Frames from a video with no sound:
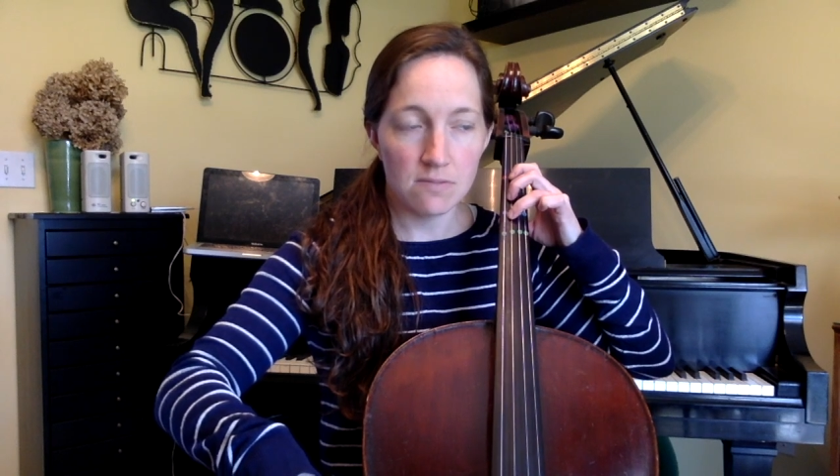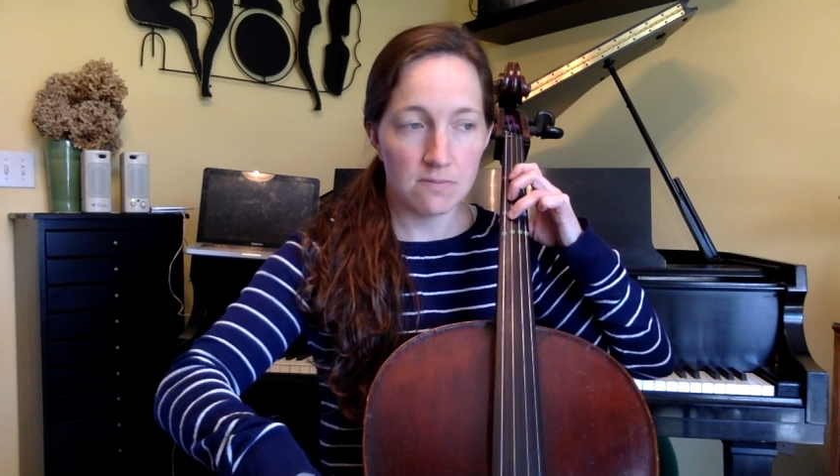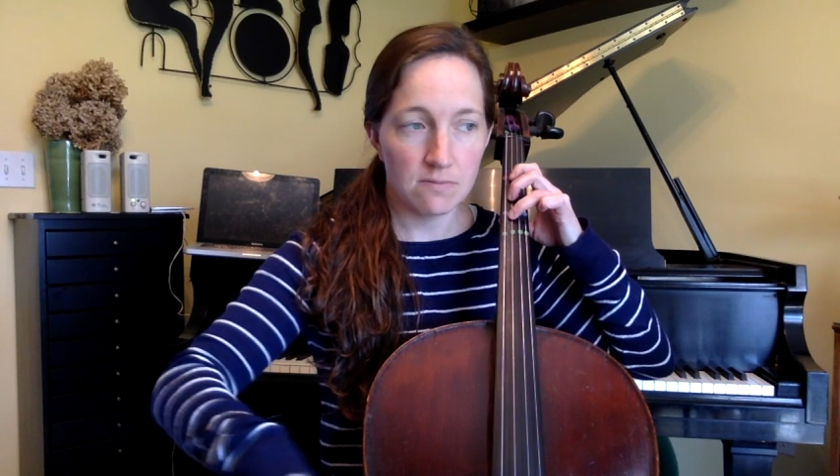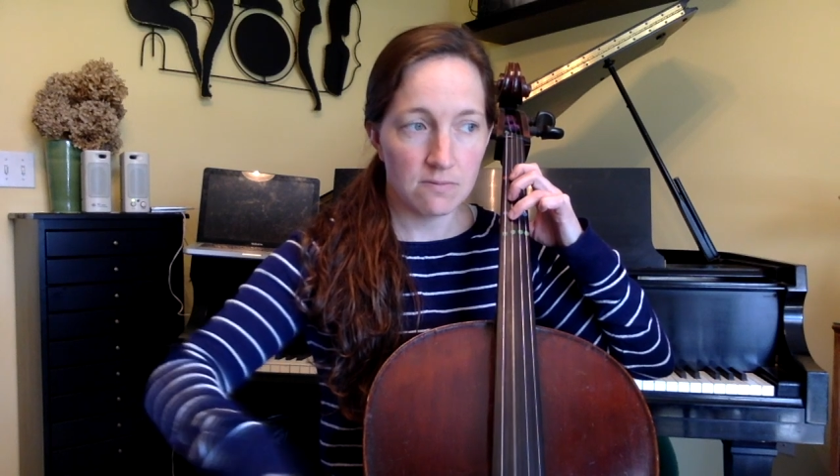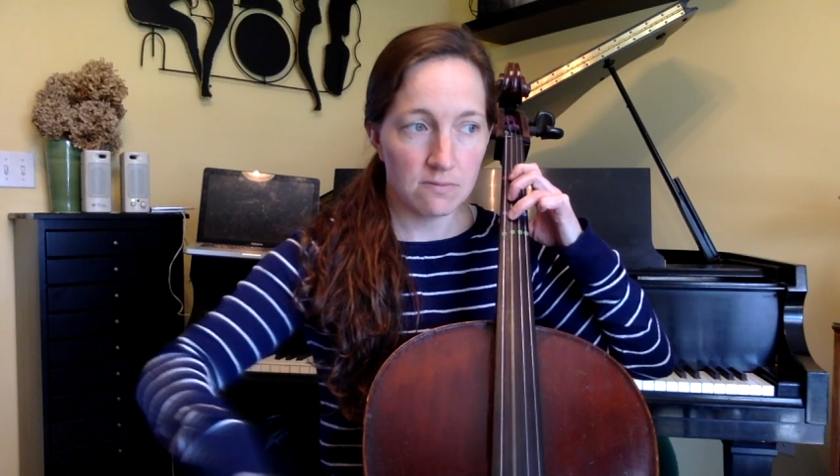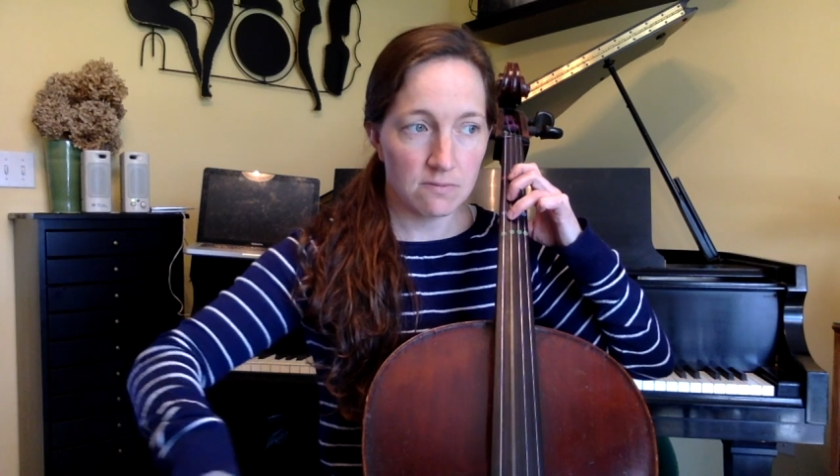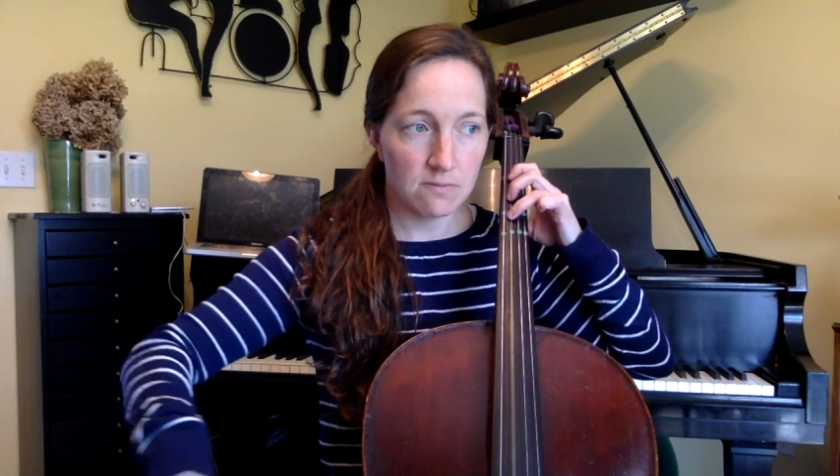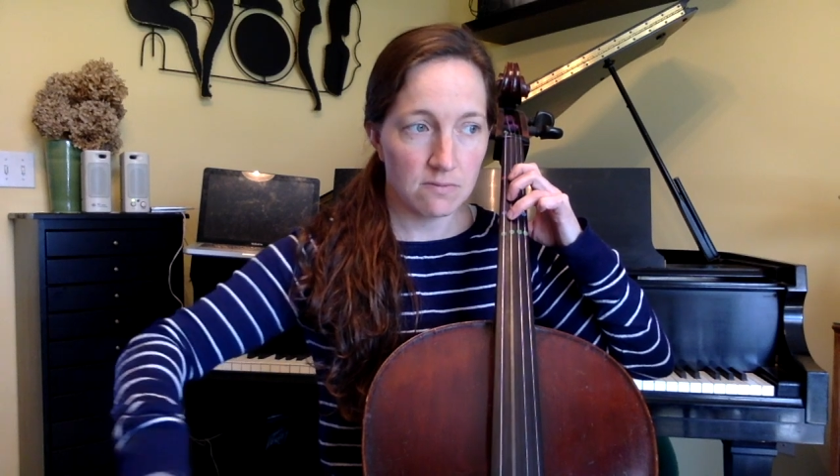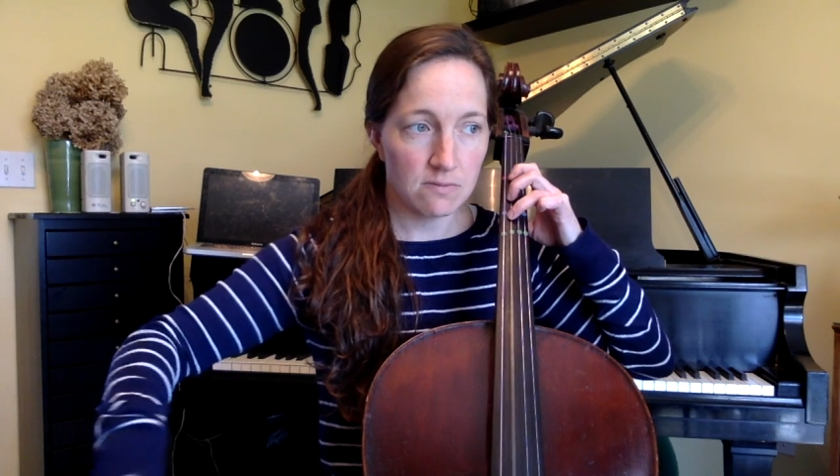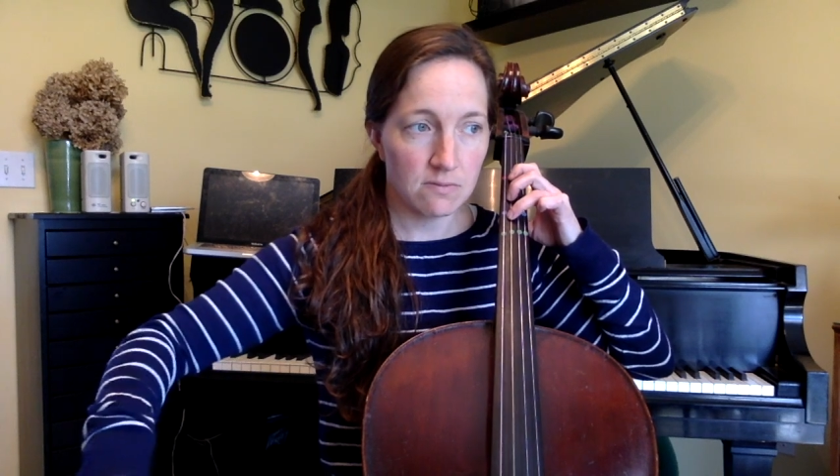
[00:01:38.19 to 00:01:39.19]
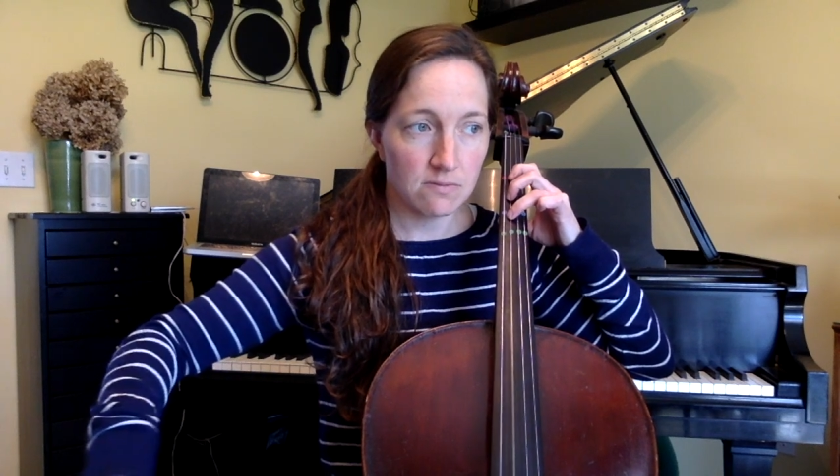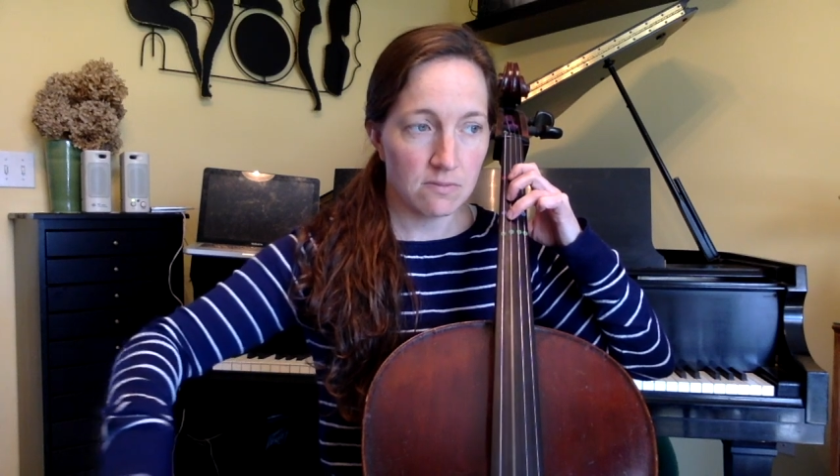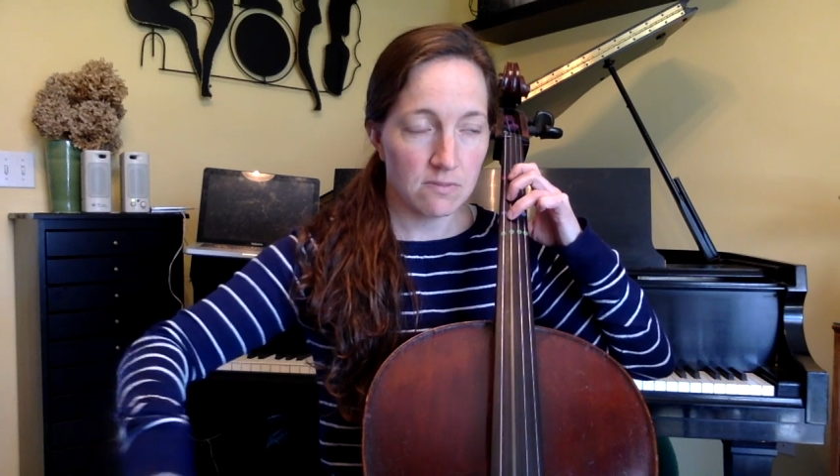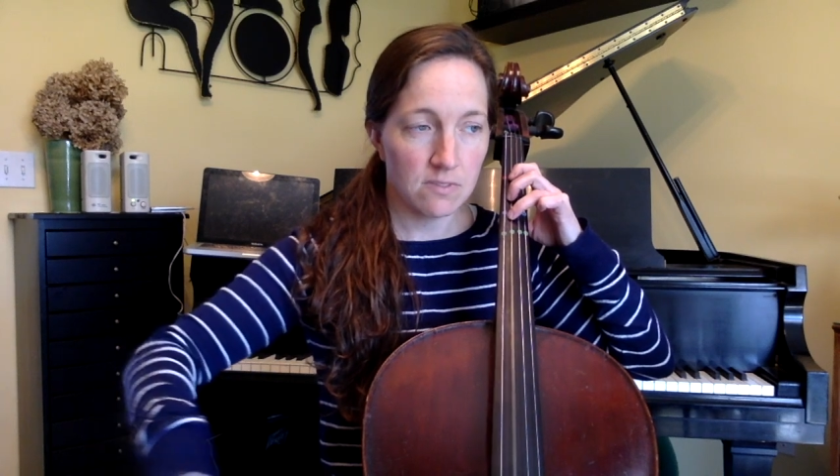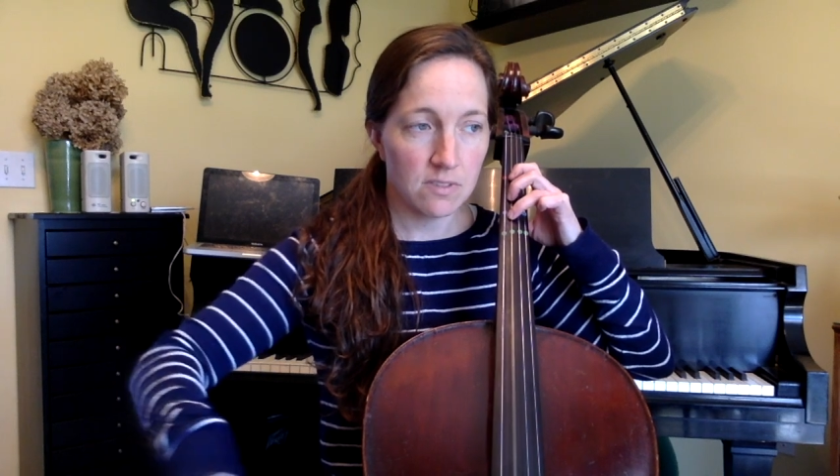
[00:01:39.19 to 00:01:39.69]

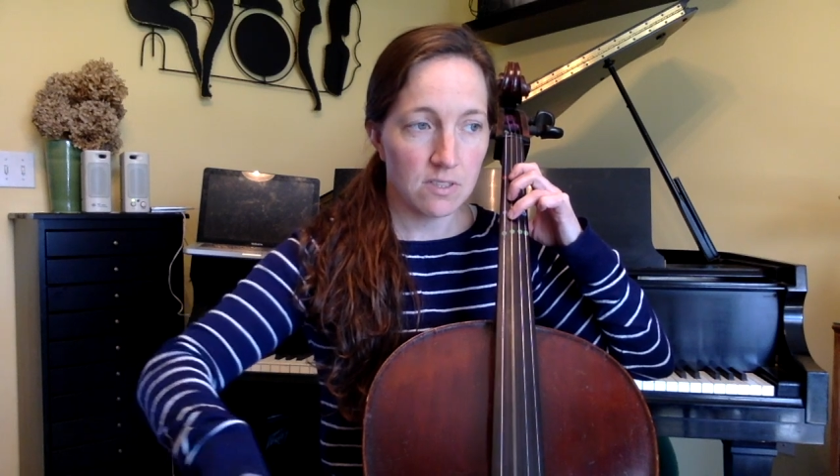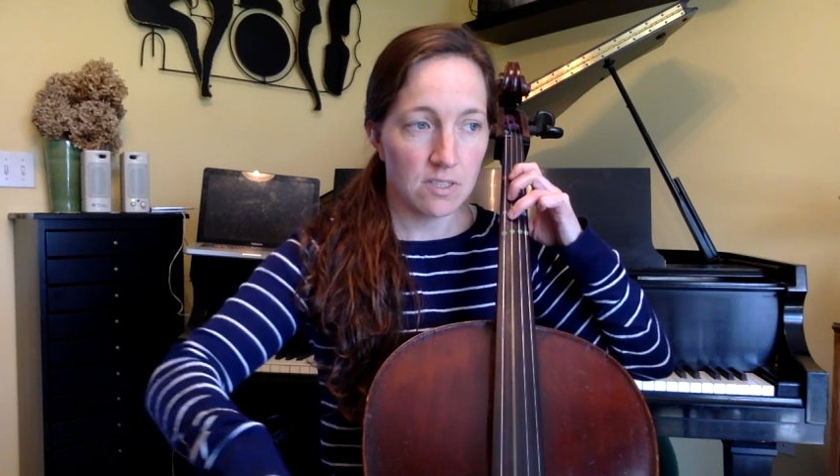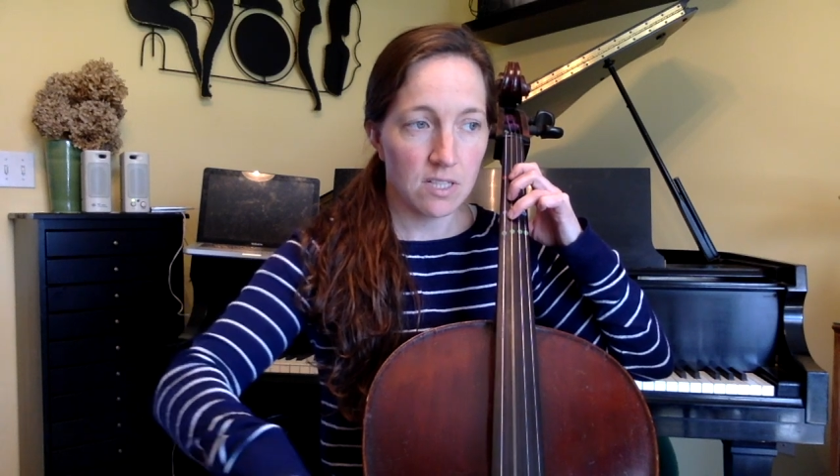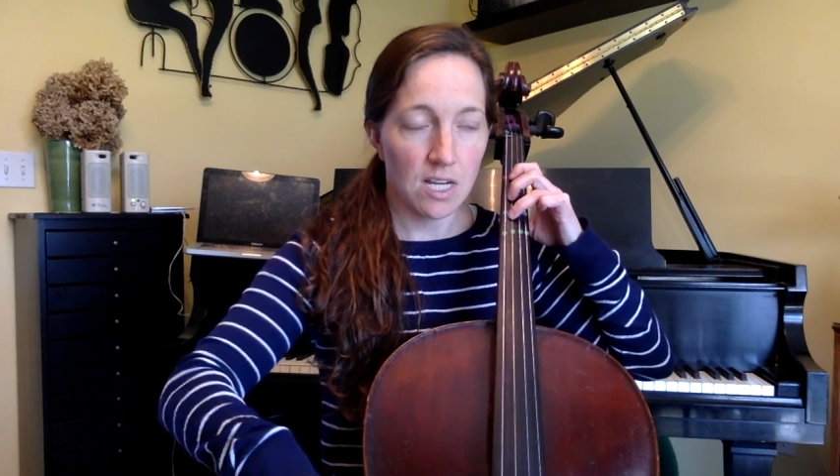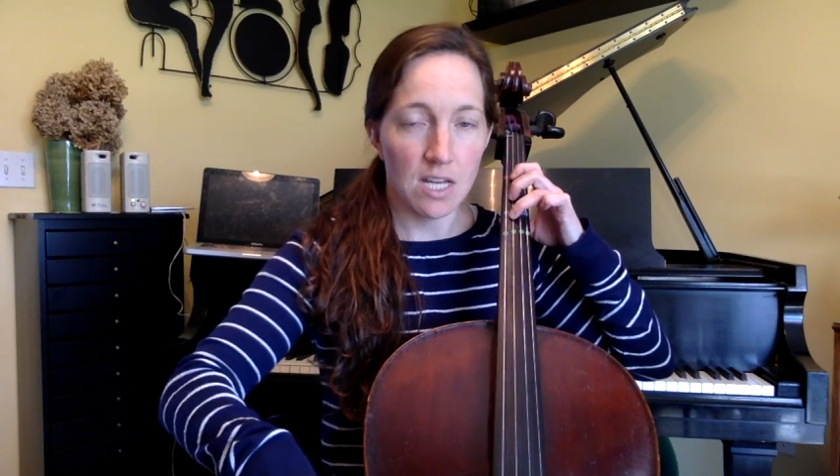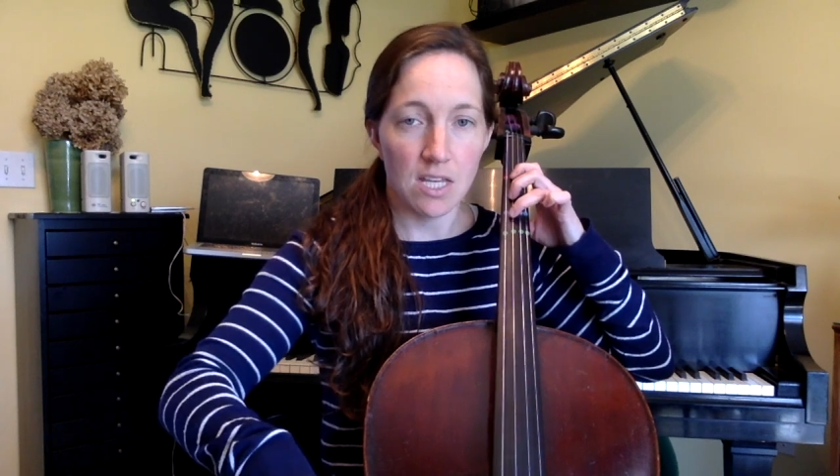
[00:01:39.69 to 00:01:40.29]
and